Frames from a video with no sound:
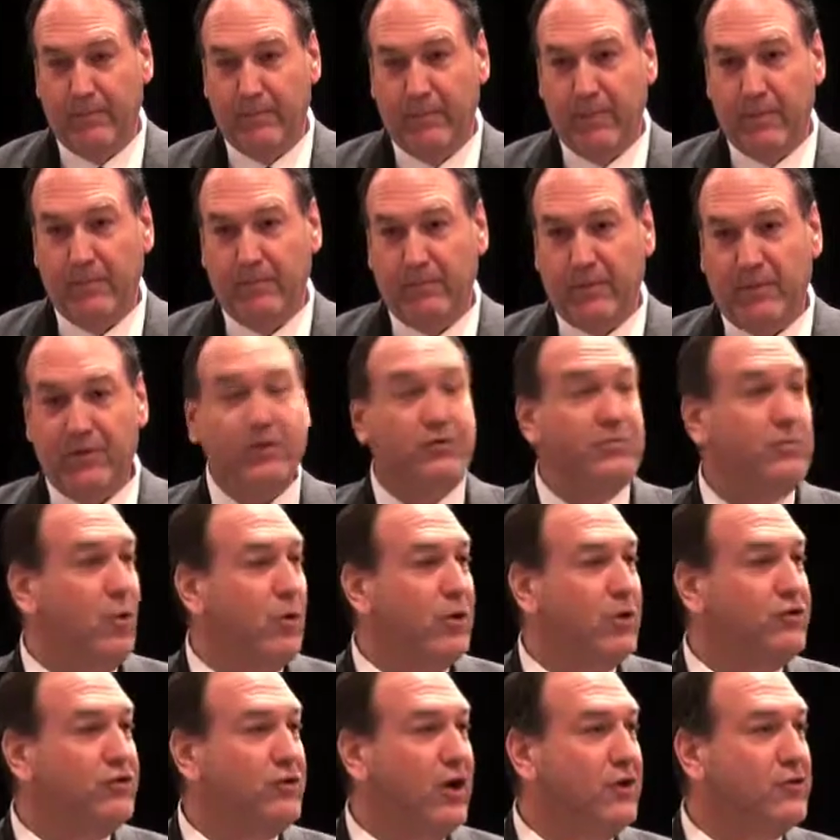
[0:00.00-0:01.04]
But there's more
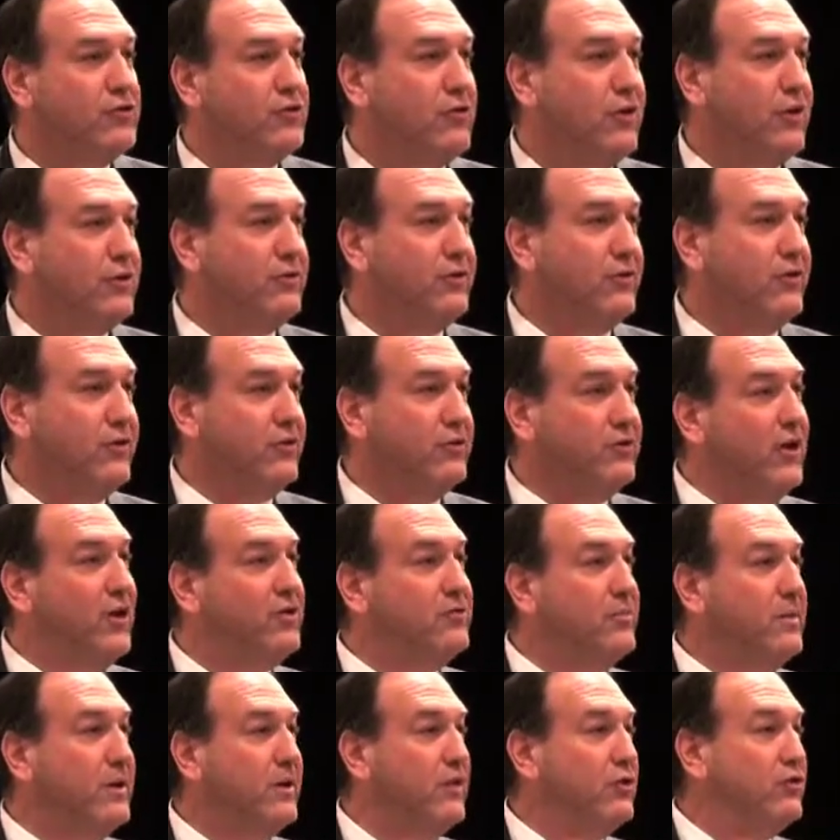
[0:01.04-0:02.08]
to Judge Cristol than
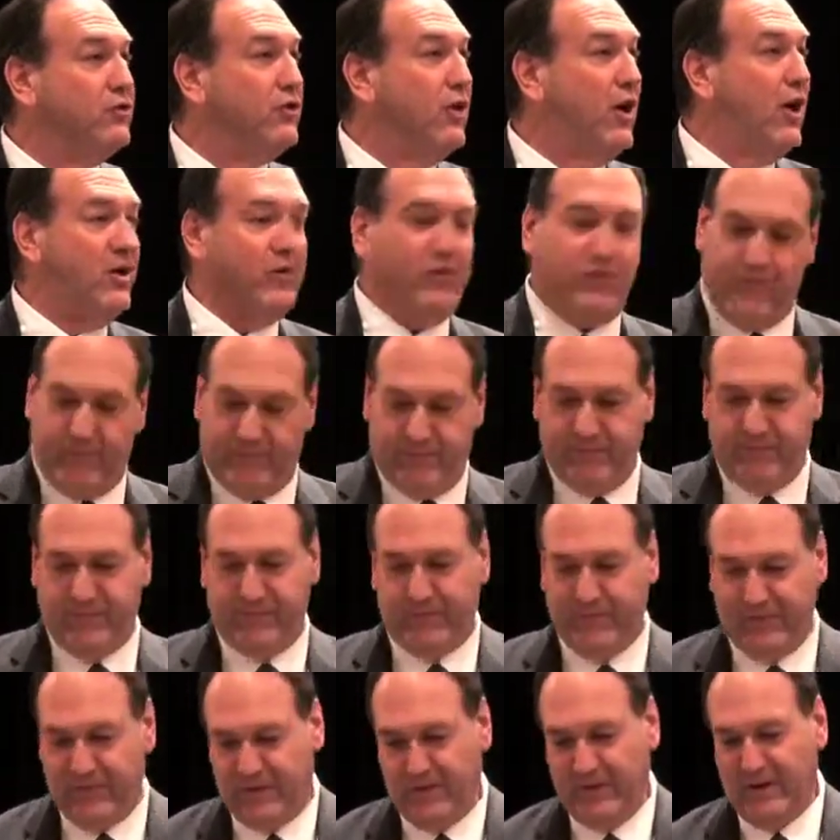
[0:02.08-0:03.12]
just being a judge.
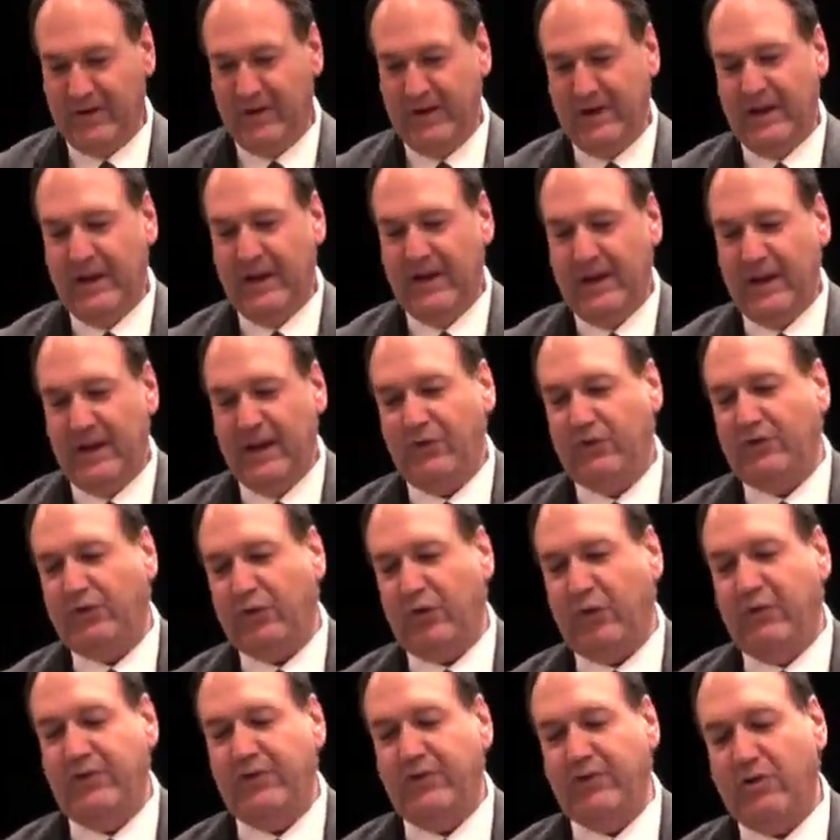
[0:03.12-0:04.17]
He
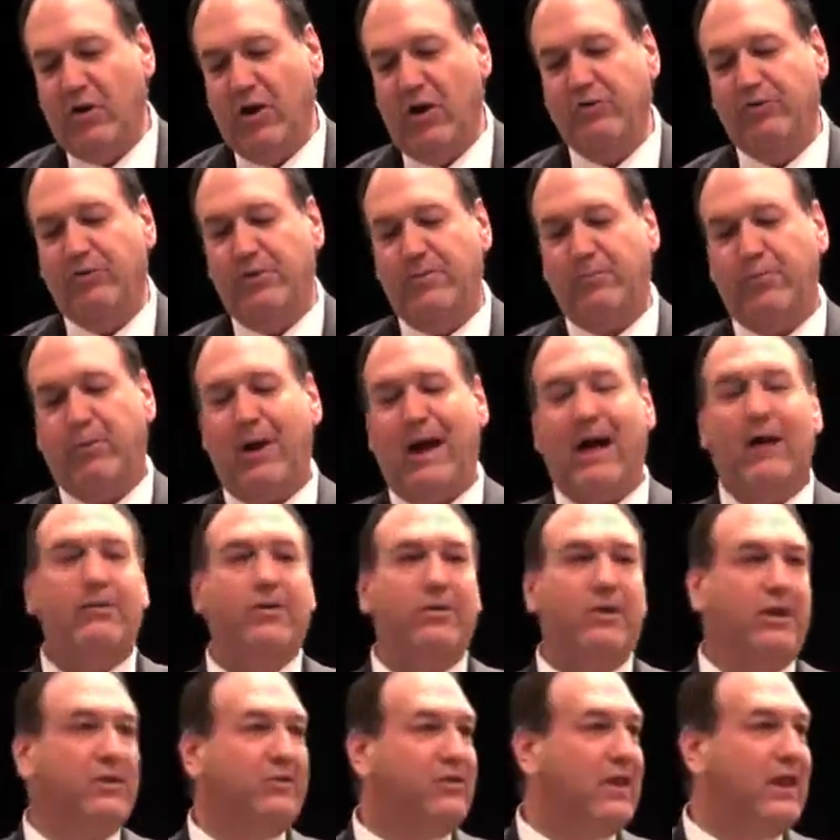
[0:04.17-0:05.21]
served his country
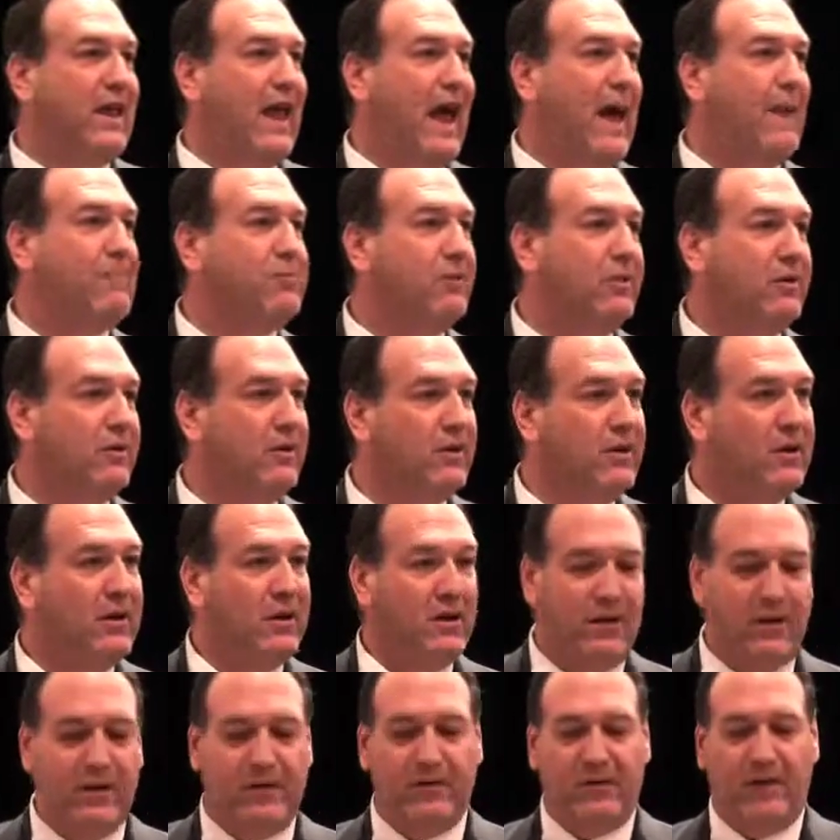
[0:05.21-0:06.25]
proudly as a captain
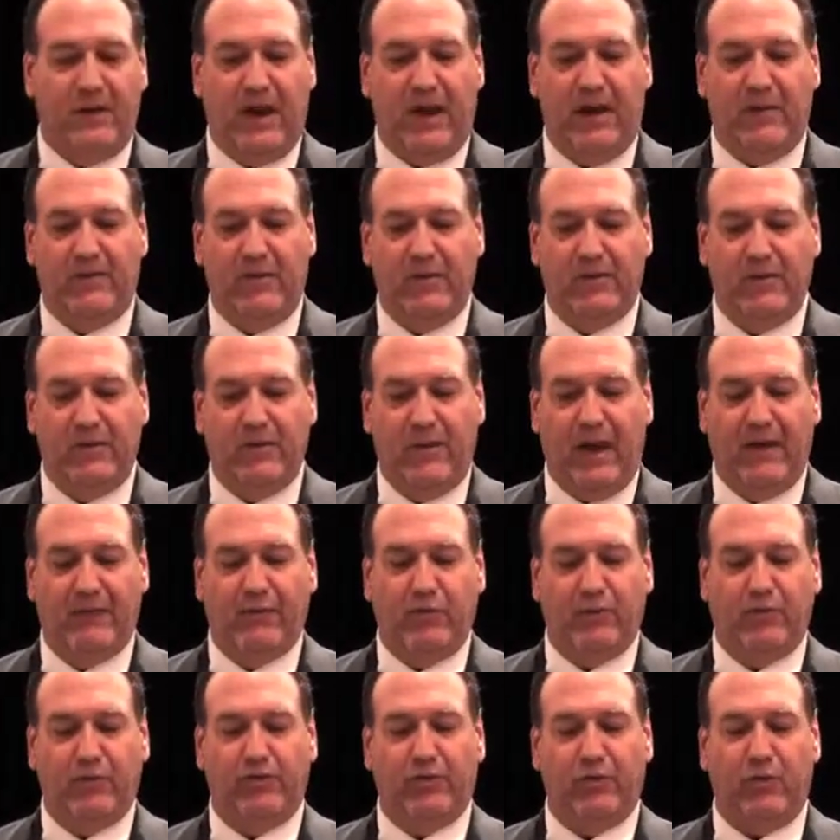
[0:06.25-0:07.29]
in the Navy and the
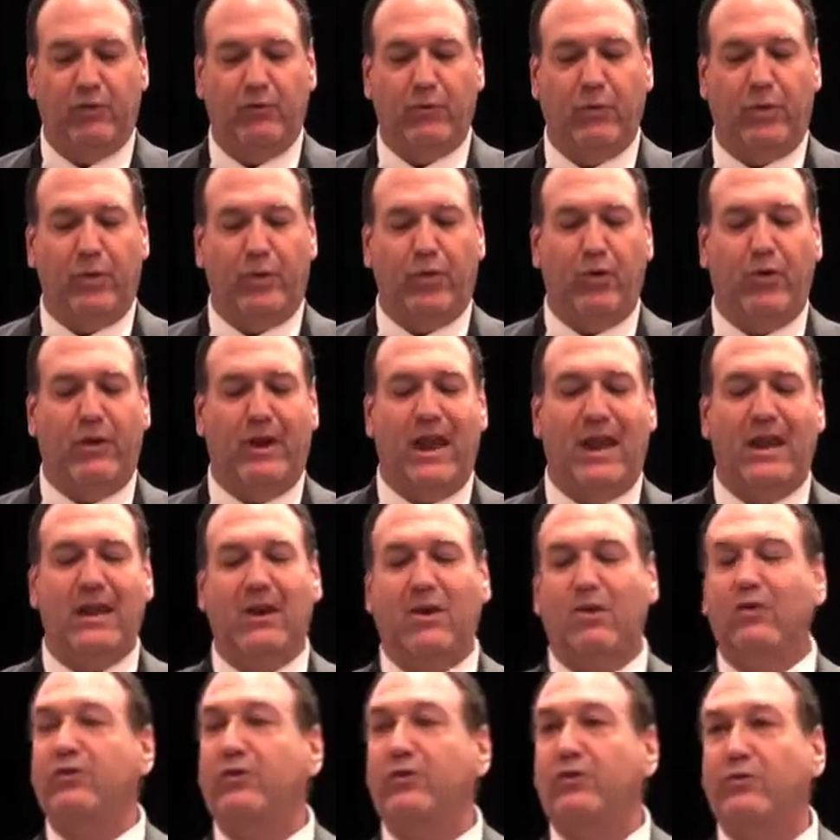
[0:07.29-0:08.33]
Naval Reserve with 38
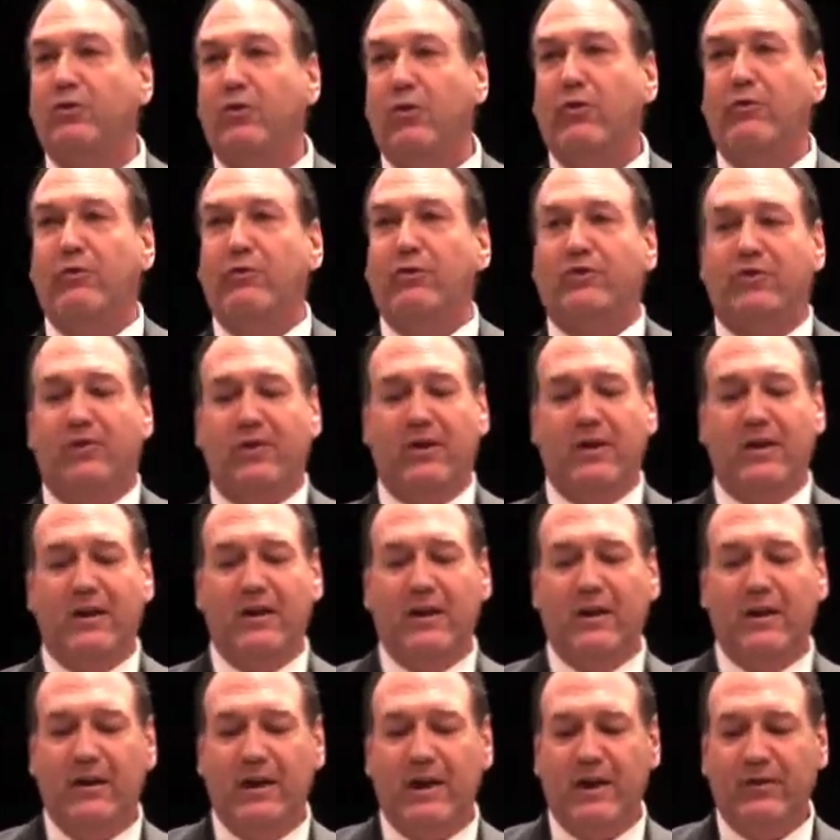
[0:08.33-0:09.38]
years of service
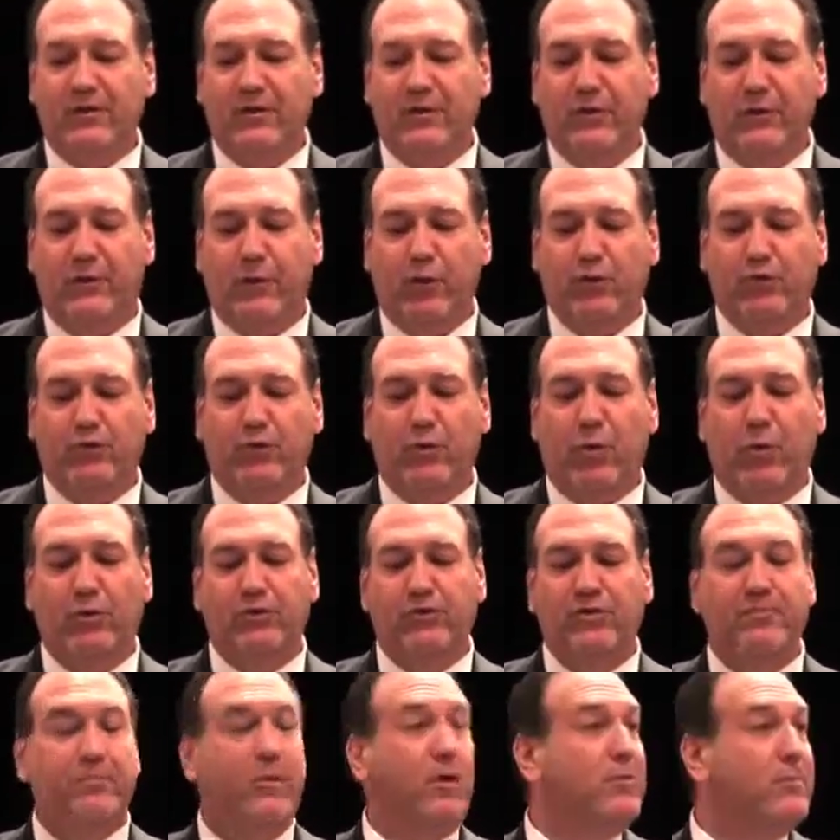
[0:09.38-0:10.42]
in the diverse roles
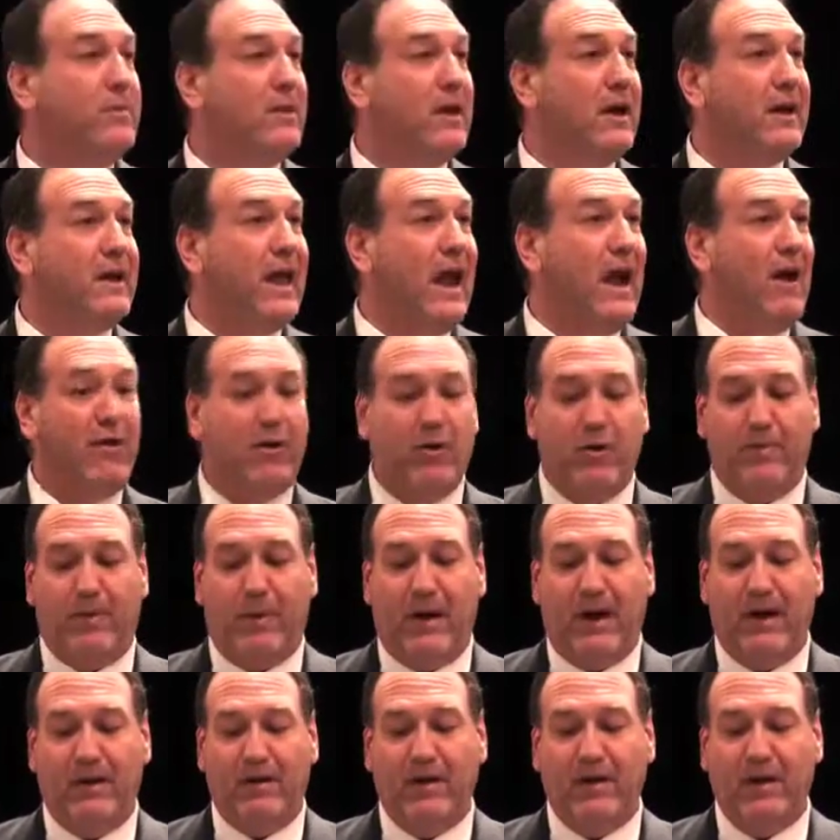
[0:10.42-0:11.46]
of both being a carrier
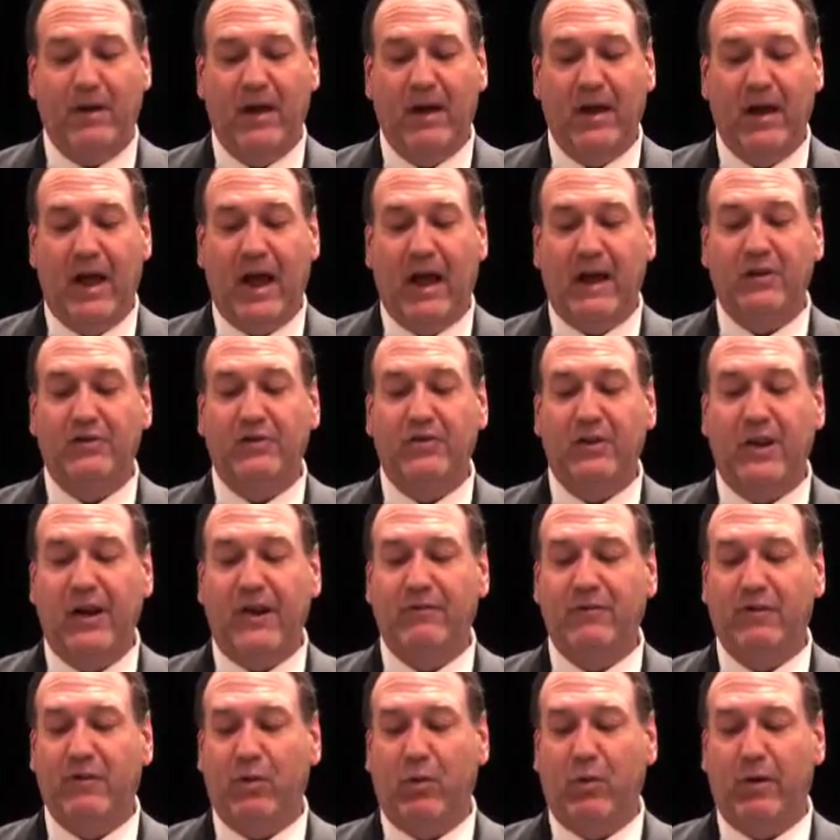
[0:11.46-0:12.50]
pilot and as a
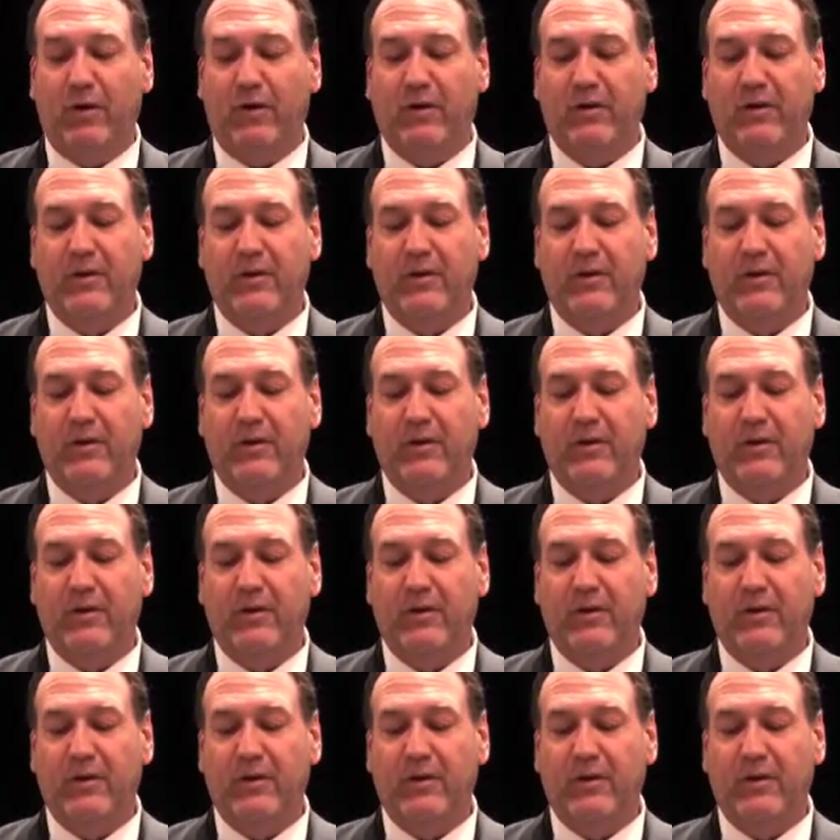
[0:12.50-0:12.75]
Navy lawyer.